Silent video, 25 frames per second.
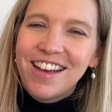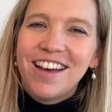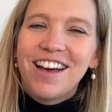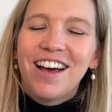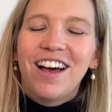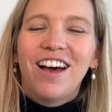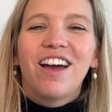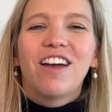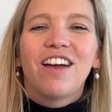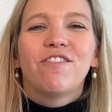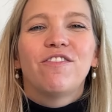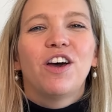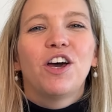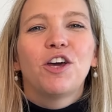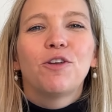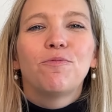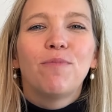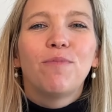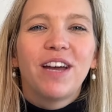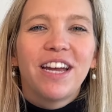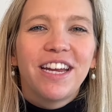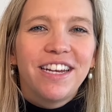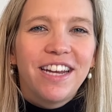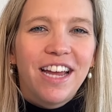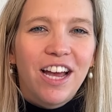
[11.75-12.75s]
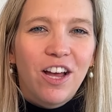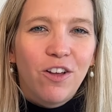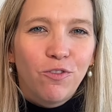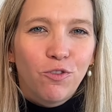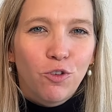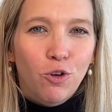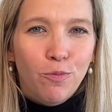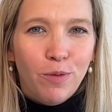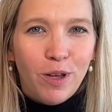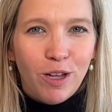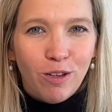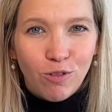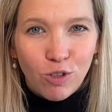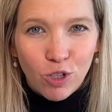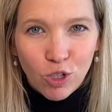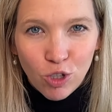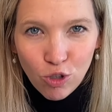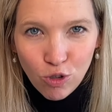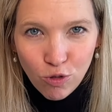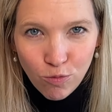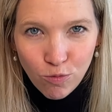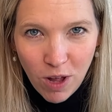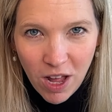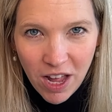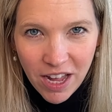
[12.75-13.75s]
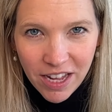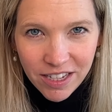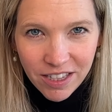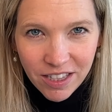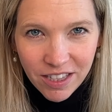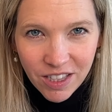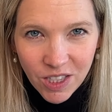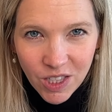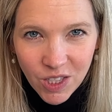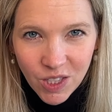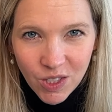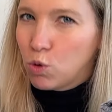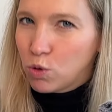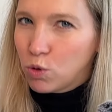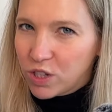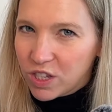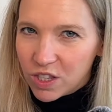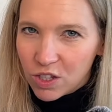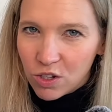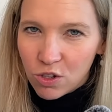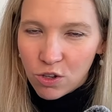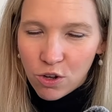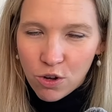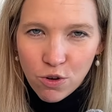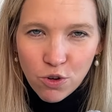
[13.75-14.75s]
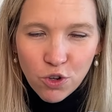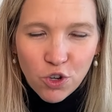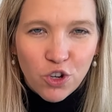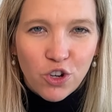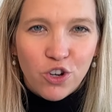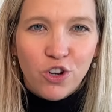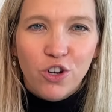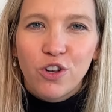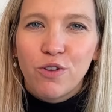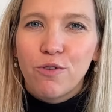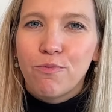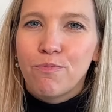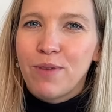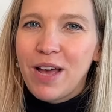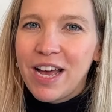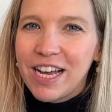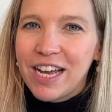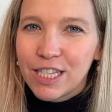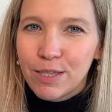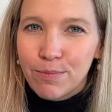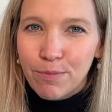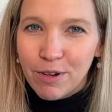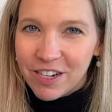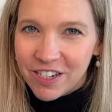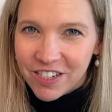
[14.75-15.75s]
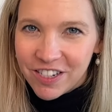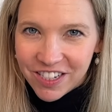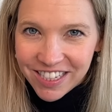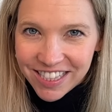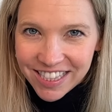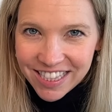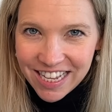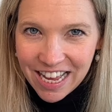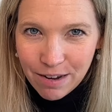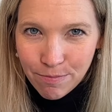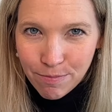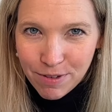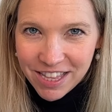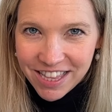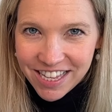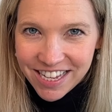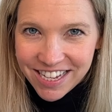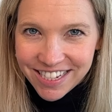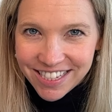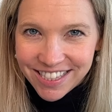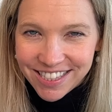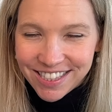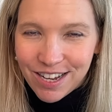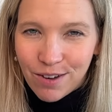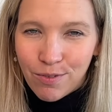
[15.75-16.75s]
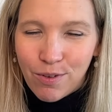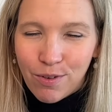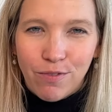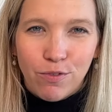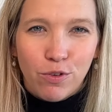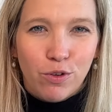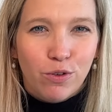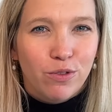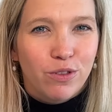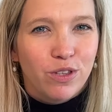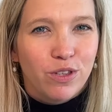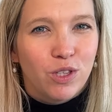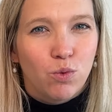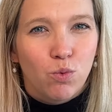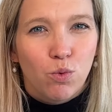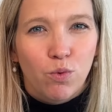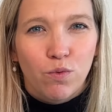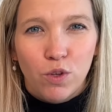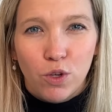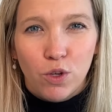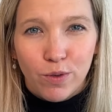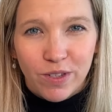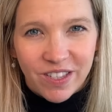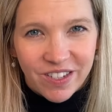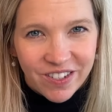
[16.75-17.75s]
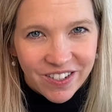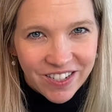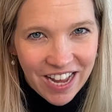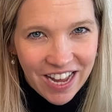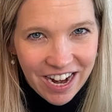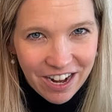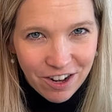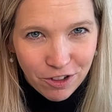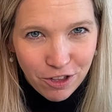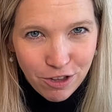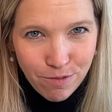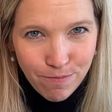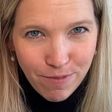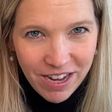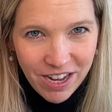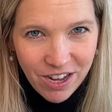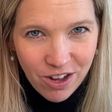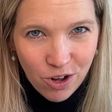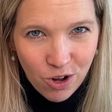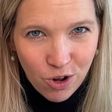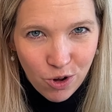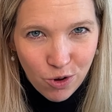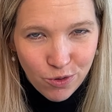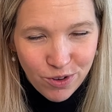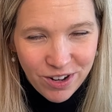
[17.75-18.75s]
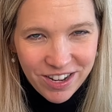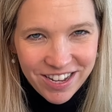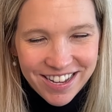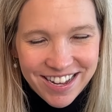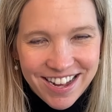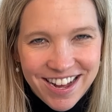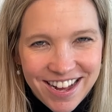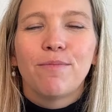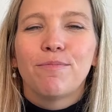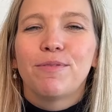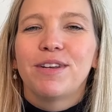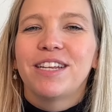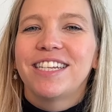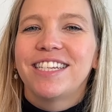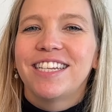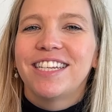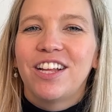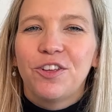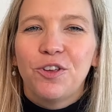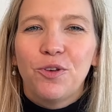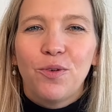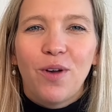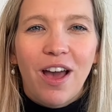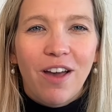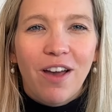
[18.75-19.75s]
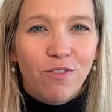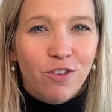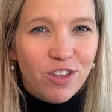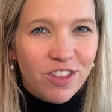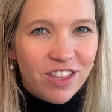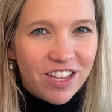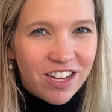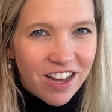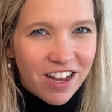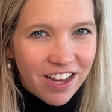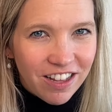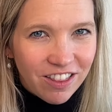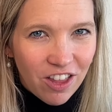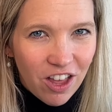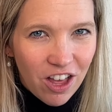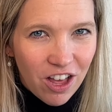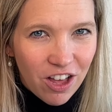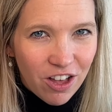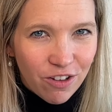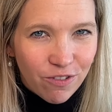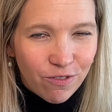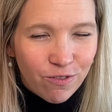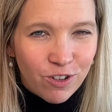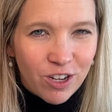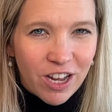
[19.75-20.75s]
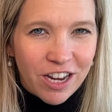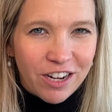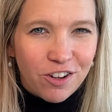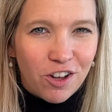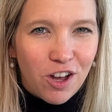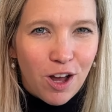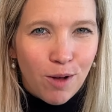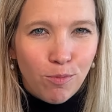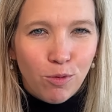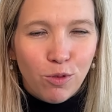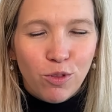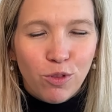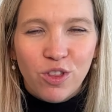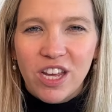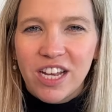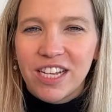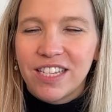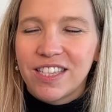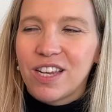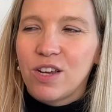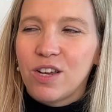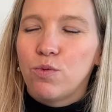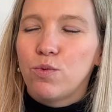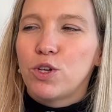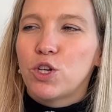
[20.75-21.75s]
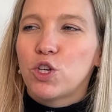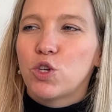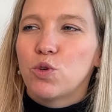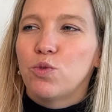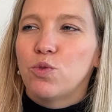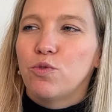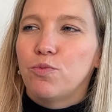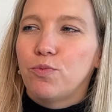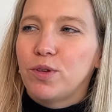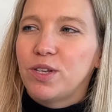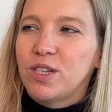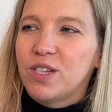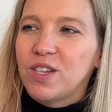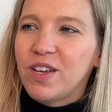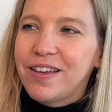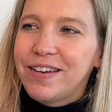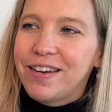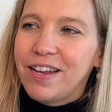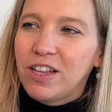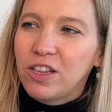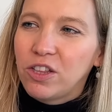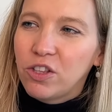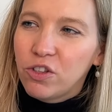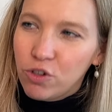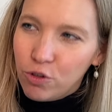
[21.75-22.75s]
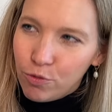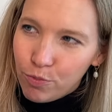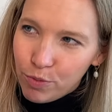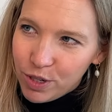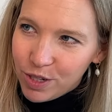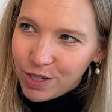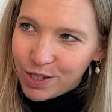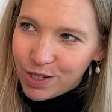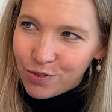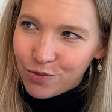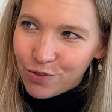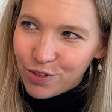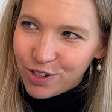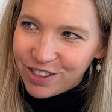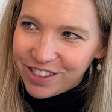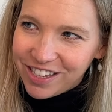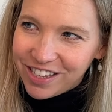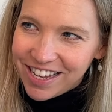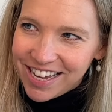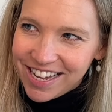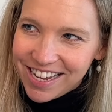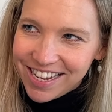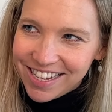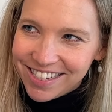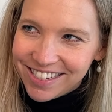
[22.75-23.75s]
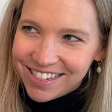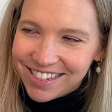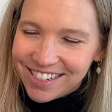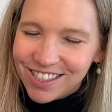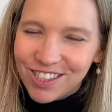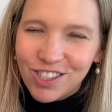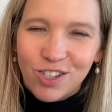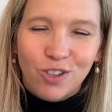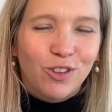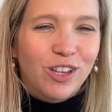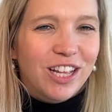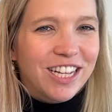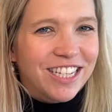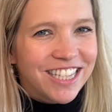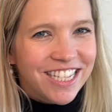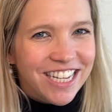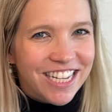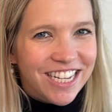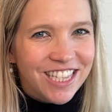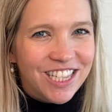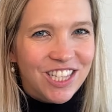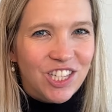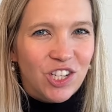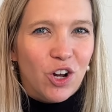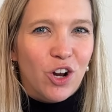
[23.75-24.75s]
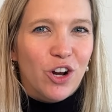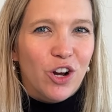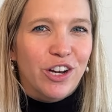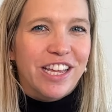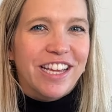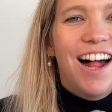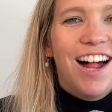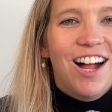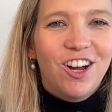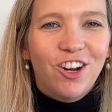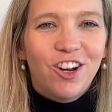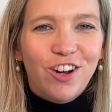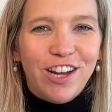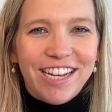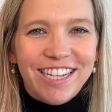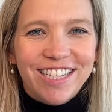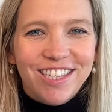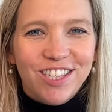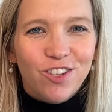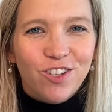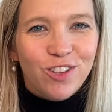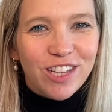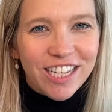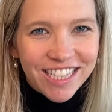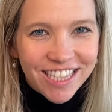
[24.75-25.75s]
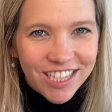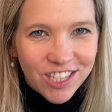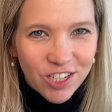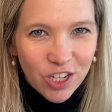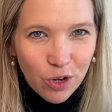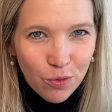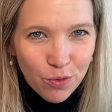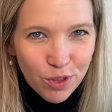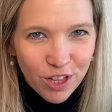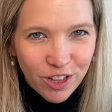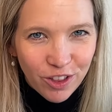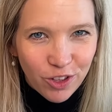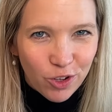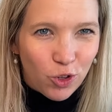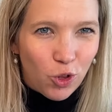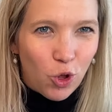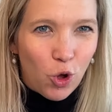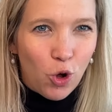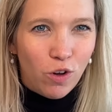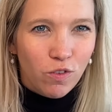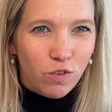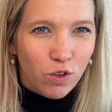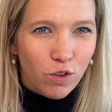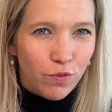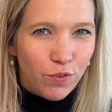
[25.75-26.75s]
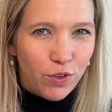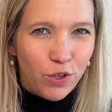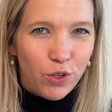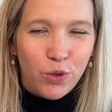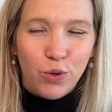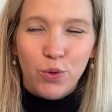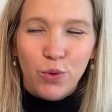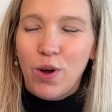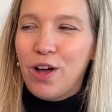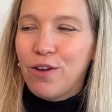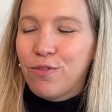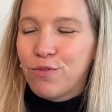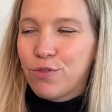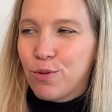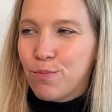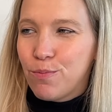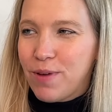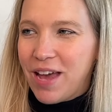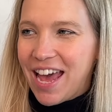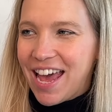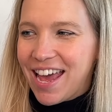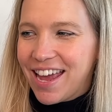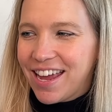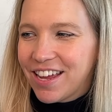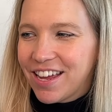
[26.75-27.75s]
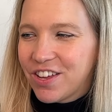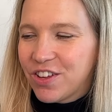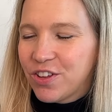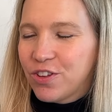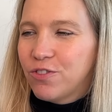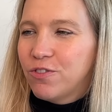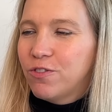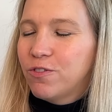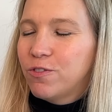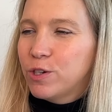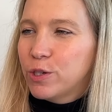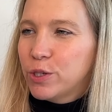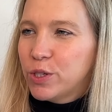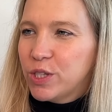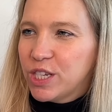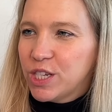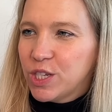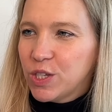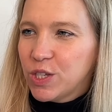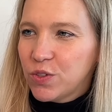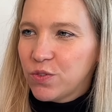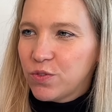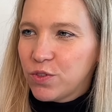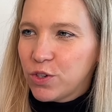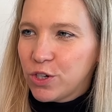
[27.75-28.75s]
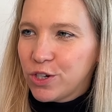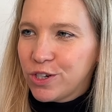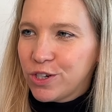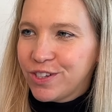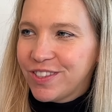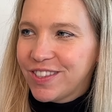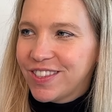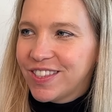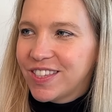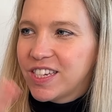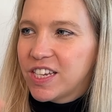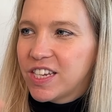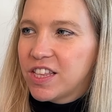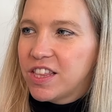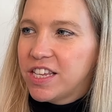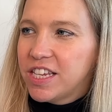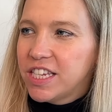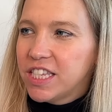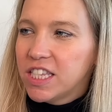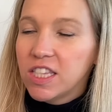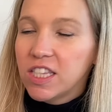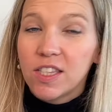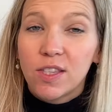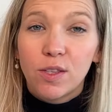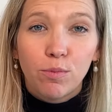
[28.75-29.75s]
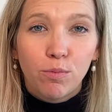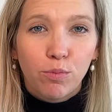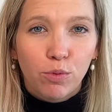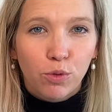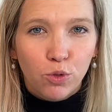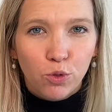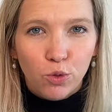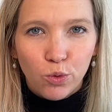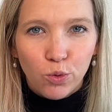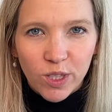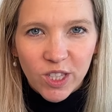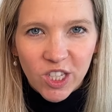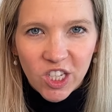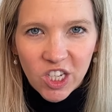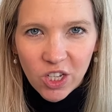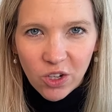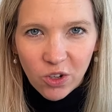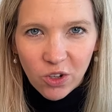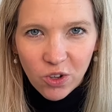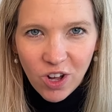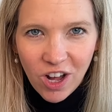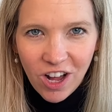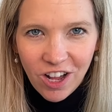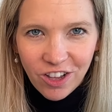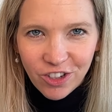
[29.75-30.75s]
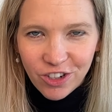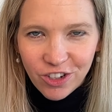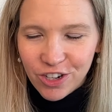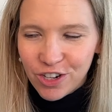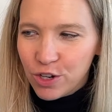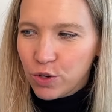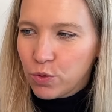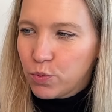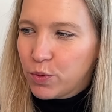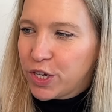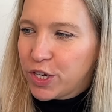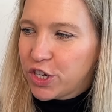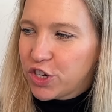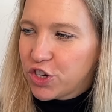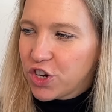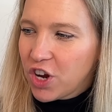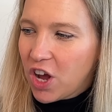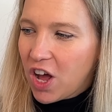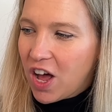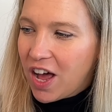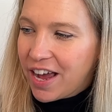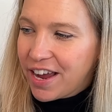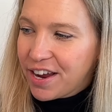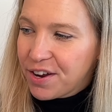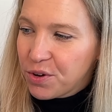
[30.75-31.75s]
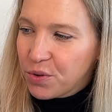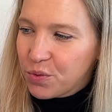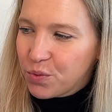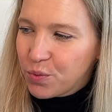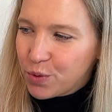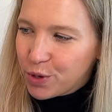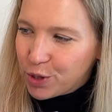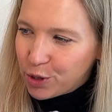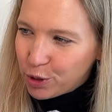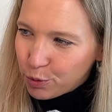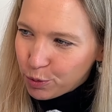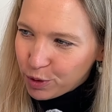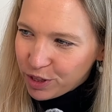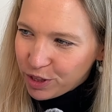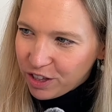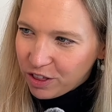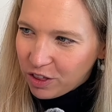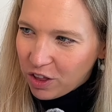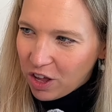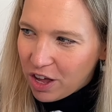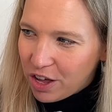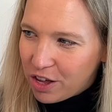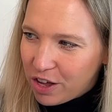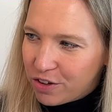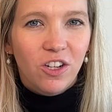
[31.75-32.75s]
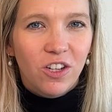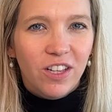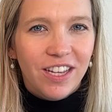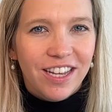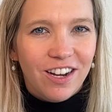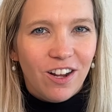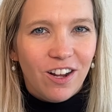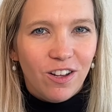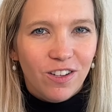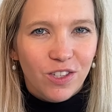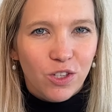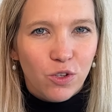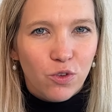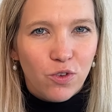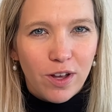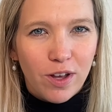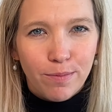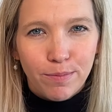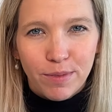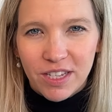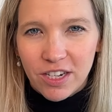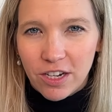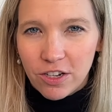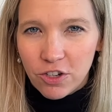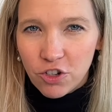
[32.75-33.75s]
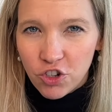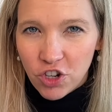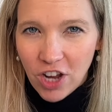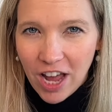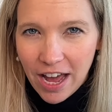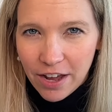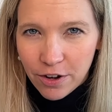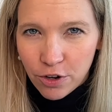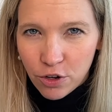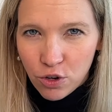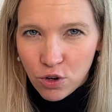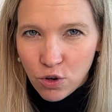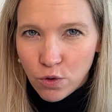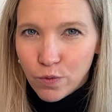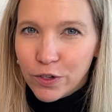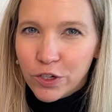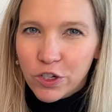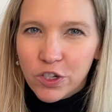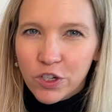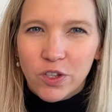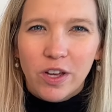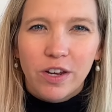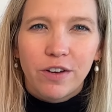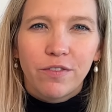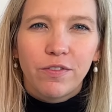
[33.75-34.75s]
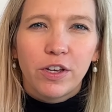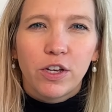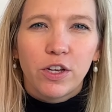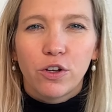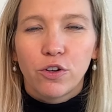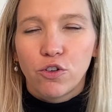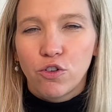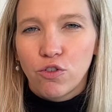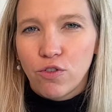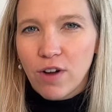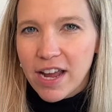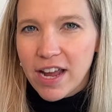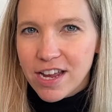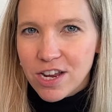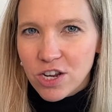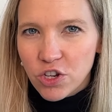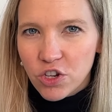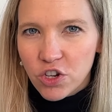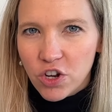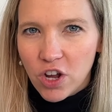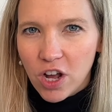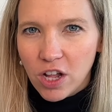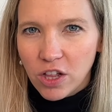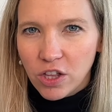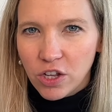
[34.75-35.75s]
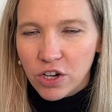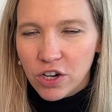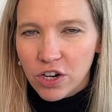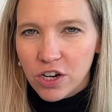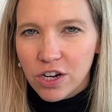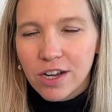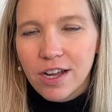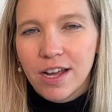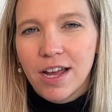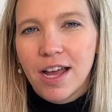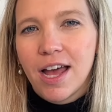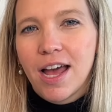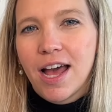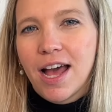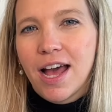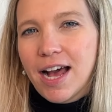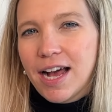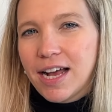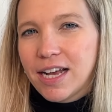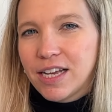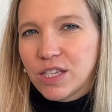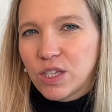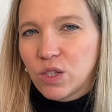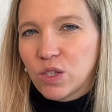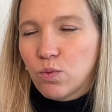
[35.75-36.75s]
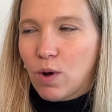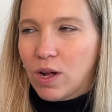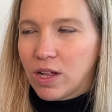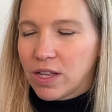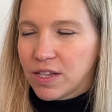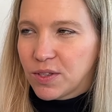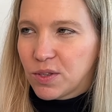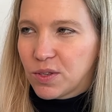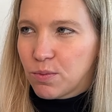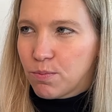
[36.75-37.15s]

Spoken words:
I've had mine now for about 2 months. Full disclosure, BagSmart did send me this. However, this review is entirely my own. I'm going to tell you everything I loved and a couple things I wish would have been done a little bit differently. So let's get started. All right, so let's start with a little overview of the bag. First things first, this is the blue steel color, which I really love. It also comes in a shadow, which is kind of like a grayish color, as well as a